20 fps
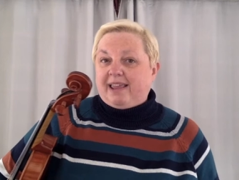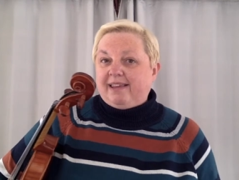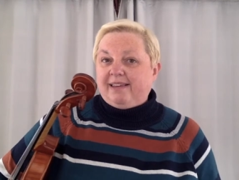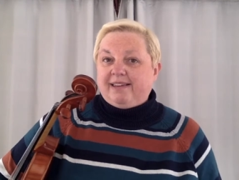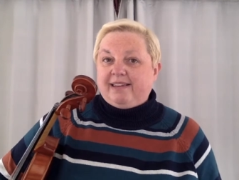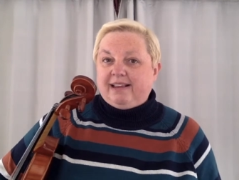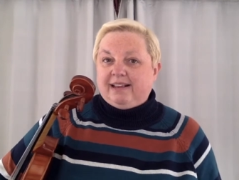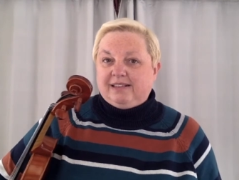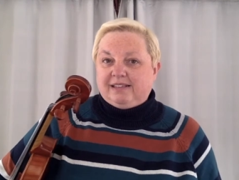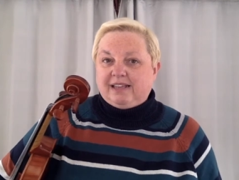
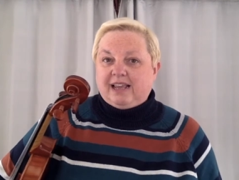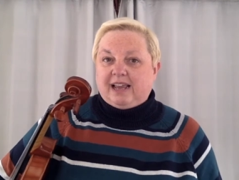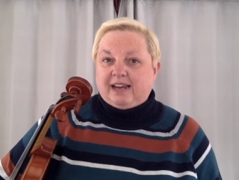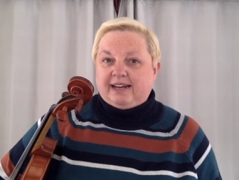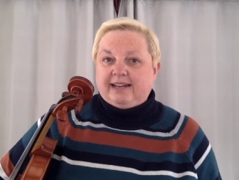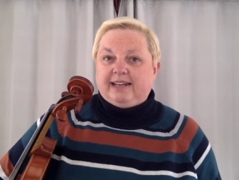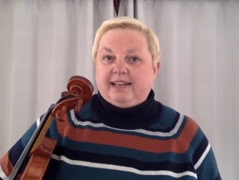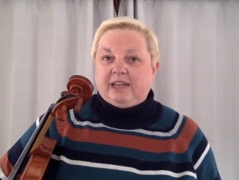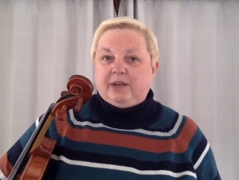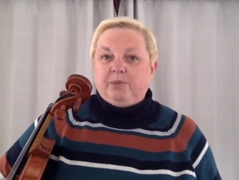
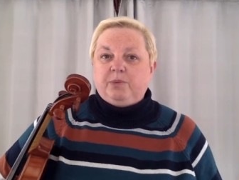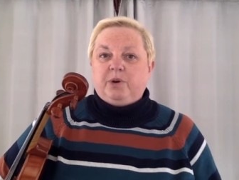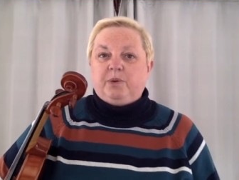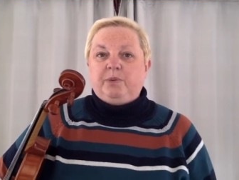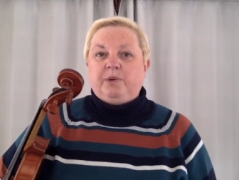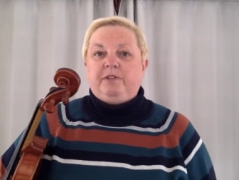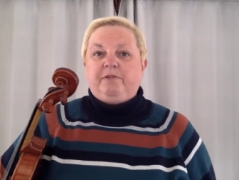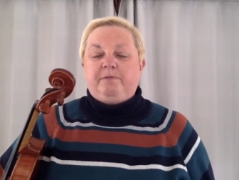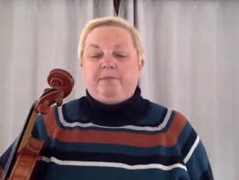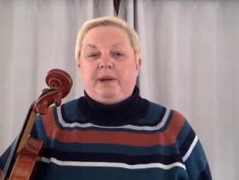exactly what
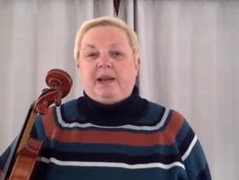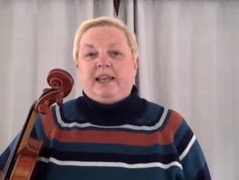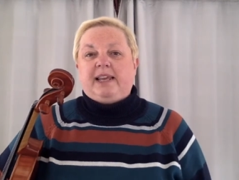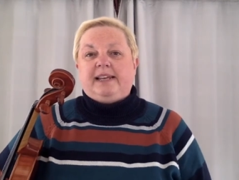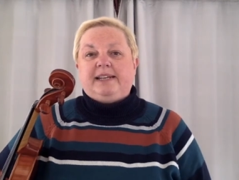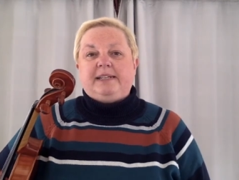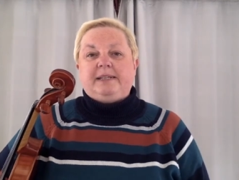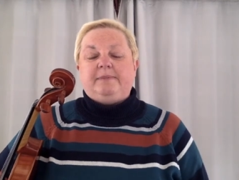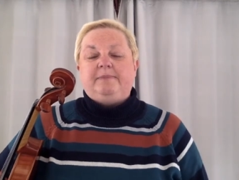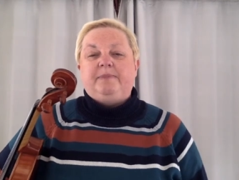we've played.
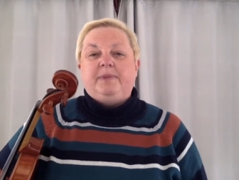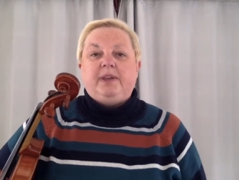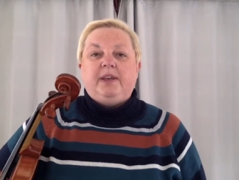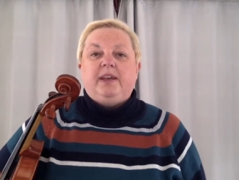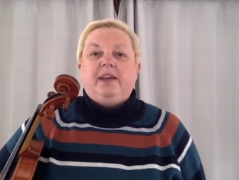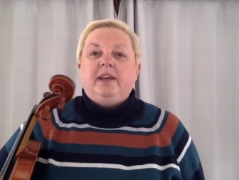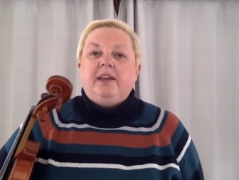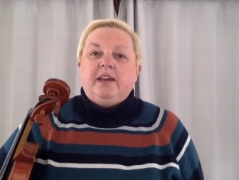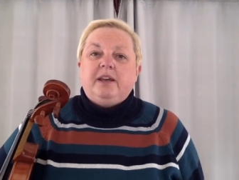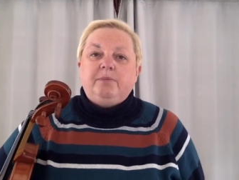
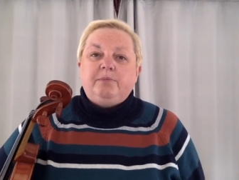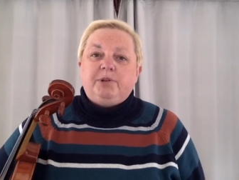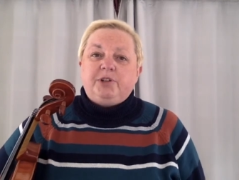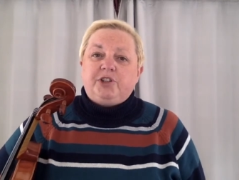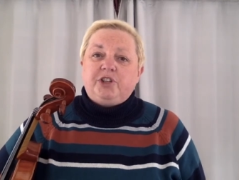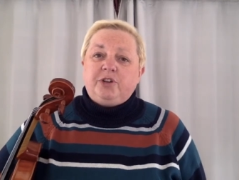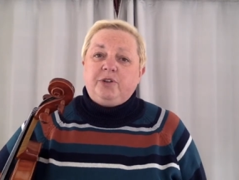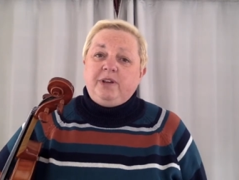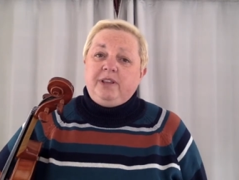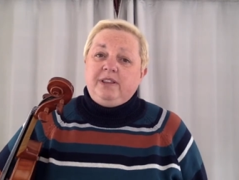But
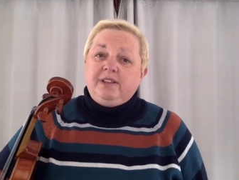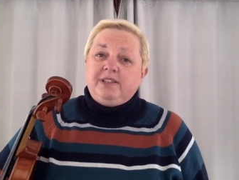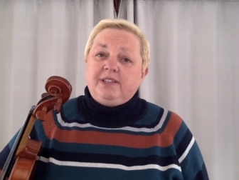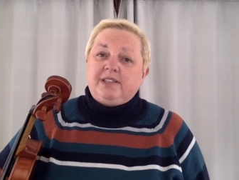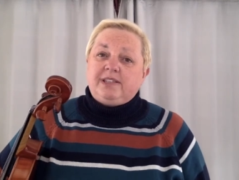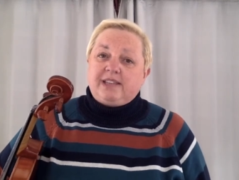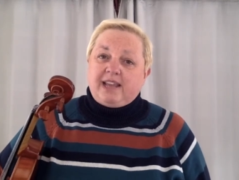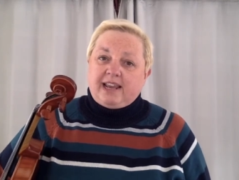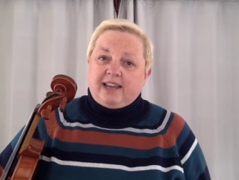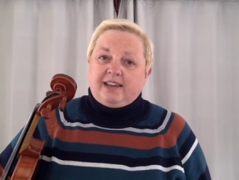during the
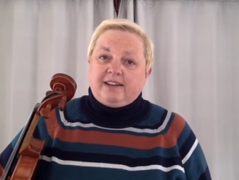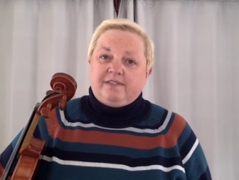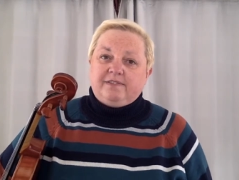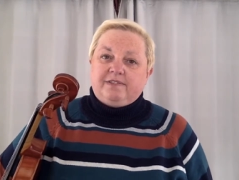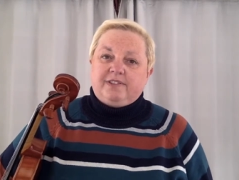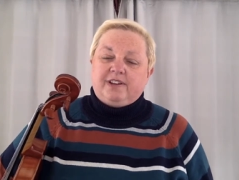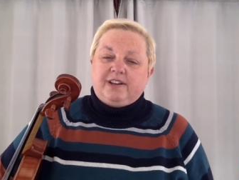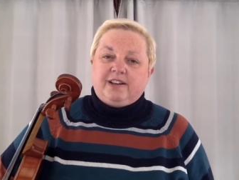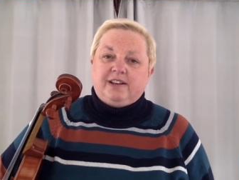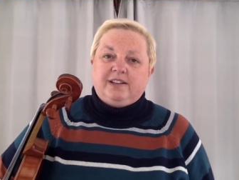second
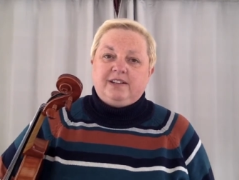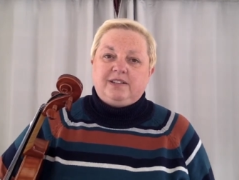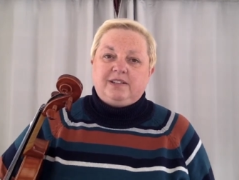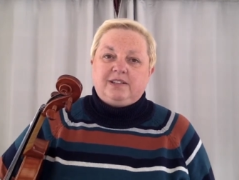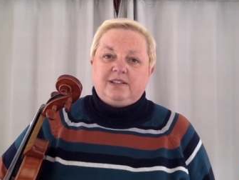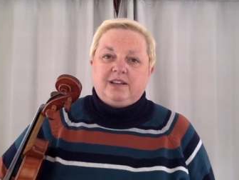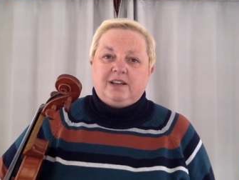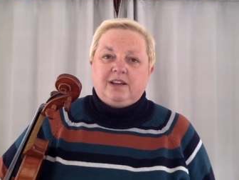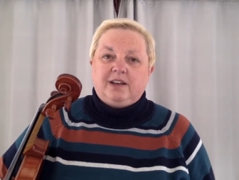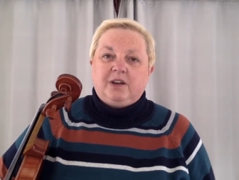verse,
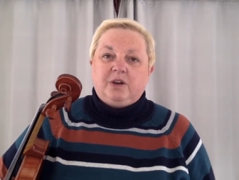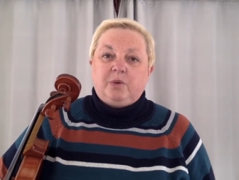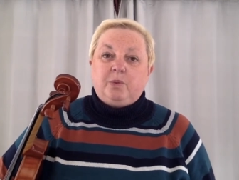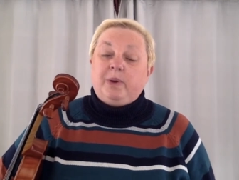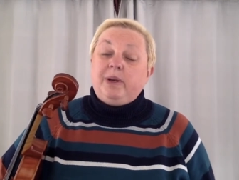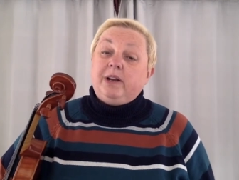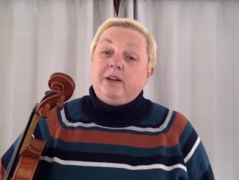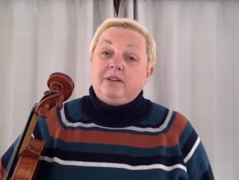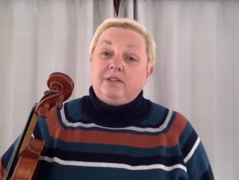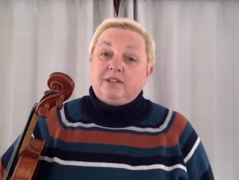we're
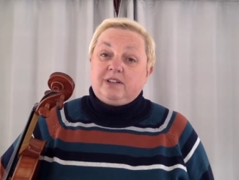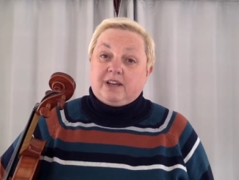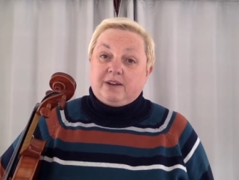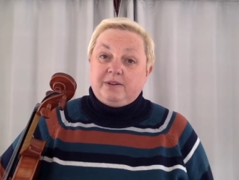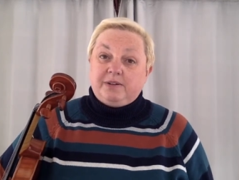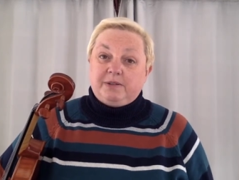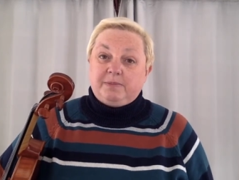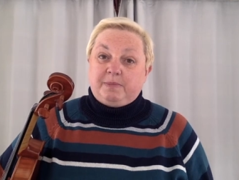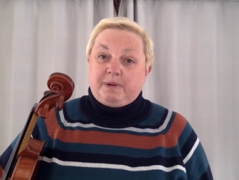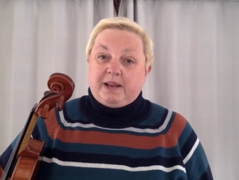not going
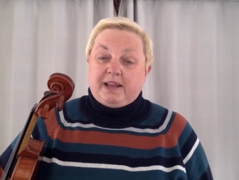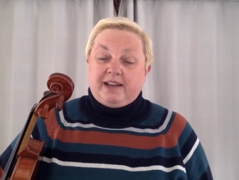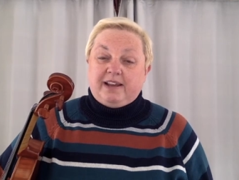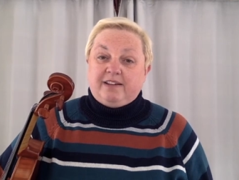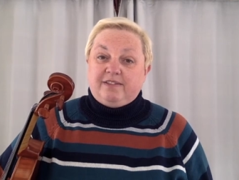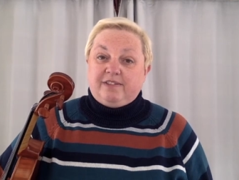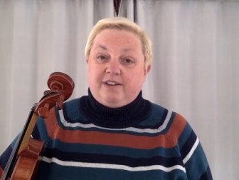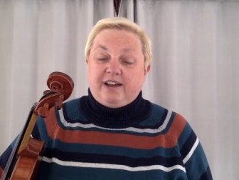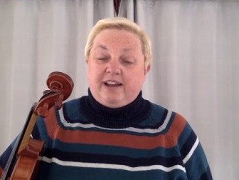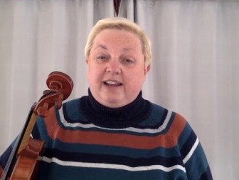to play our
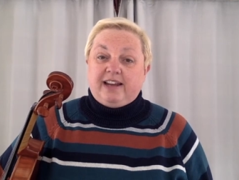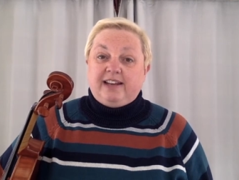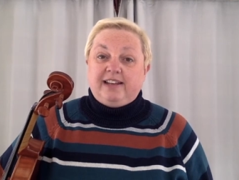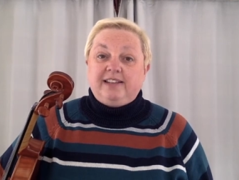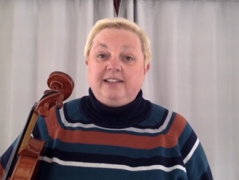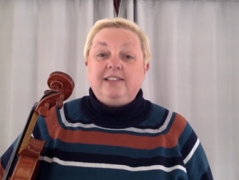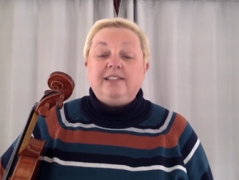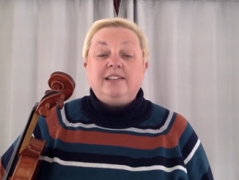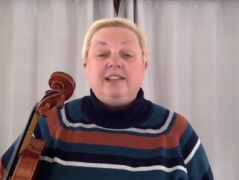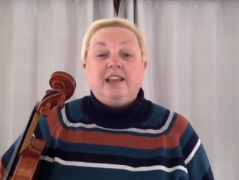
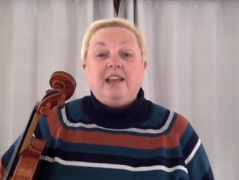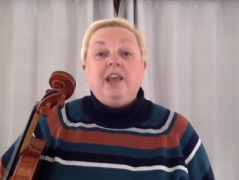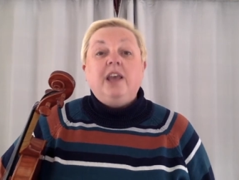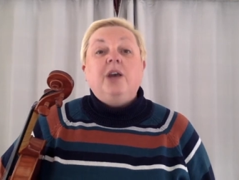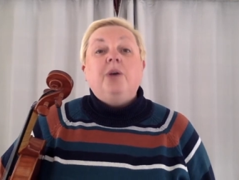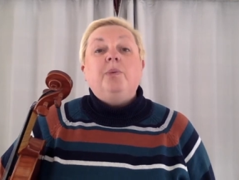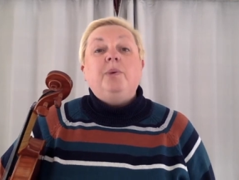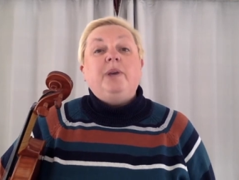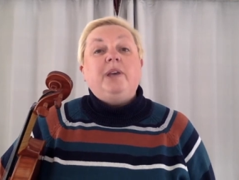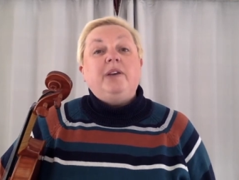violins.
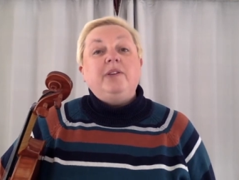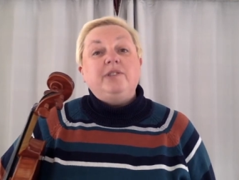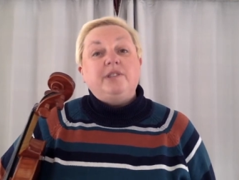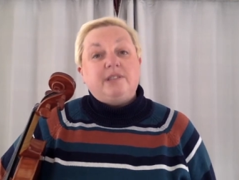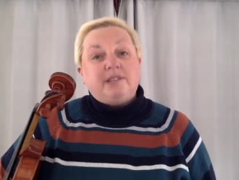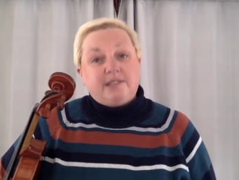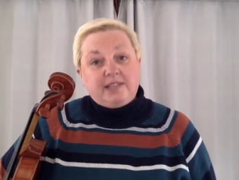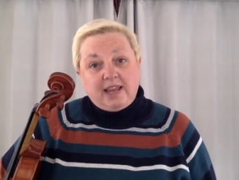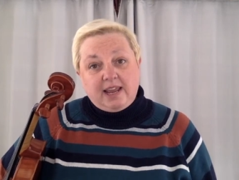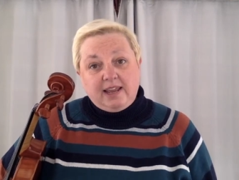We're going to
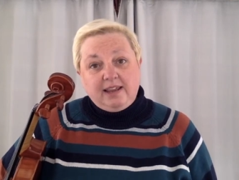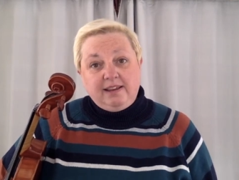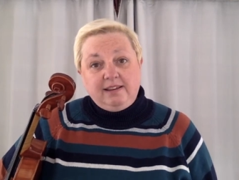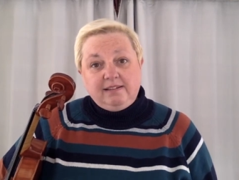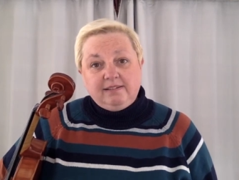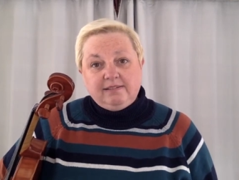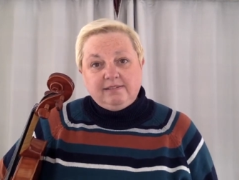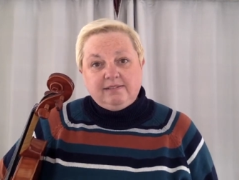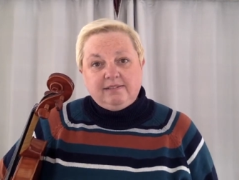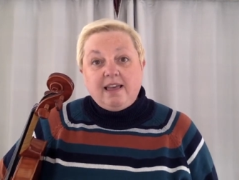sing
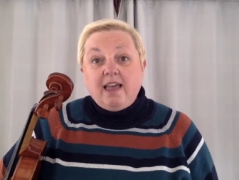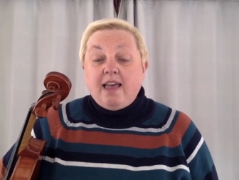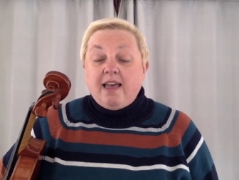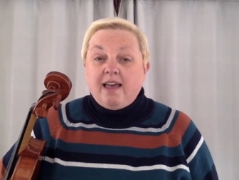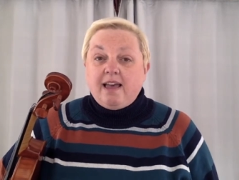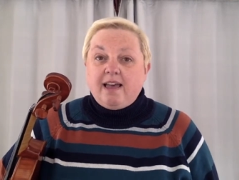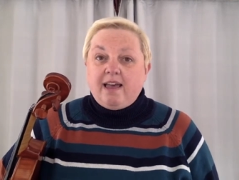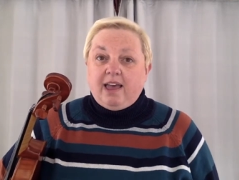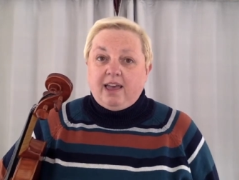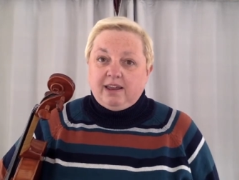
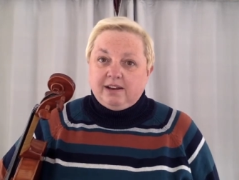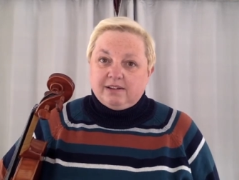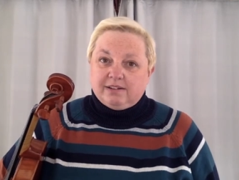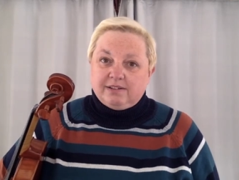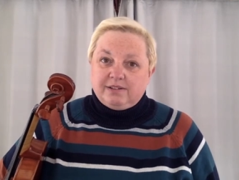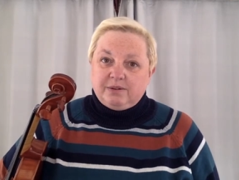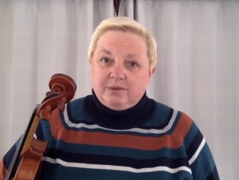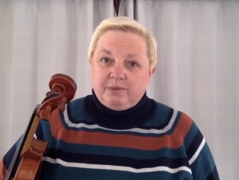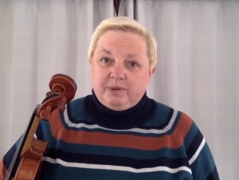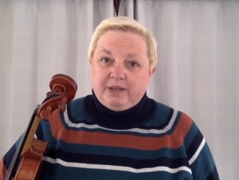and
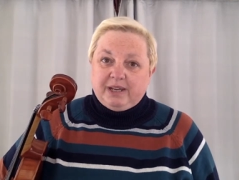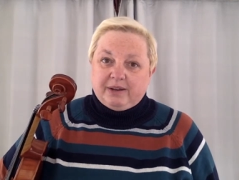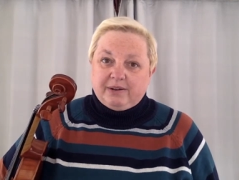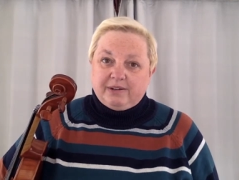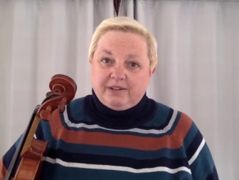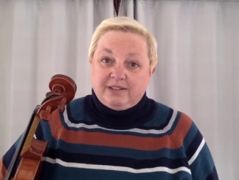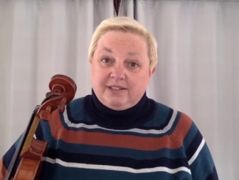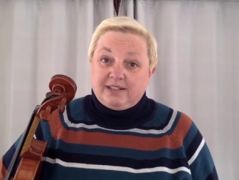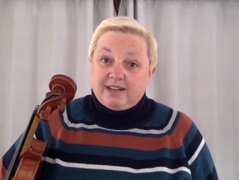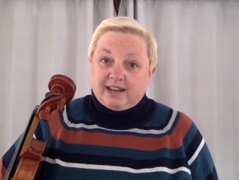we're going
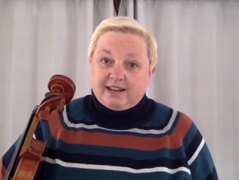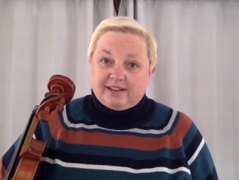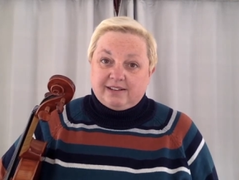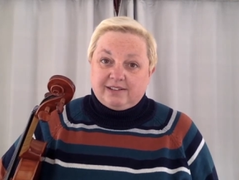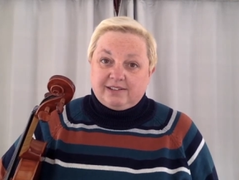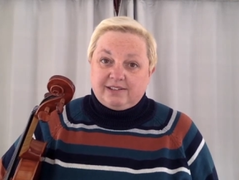to dance.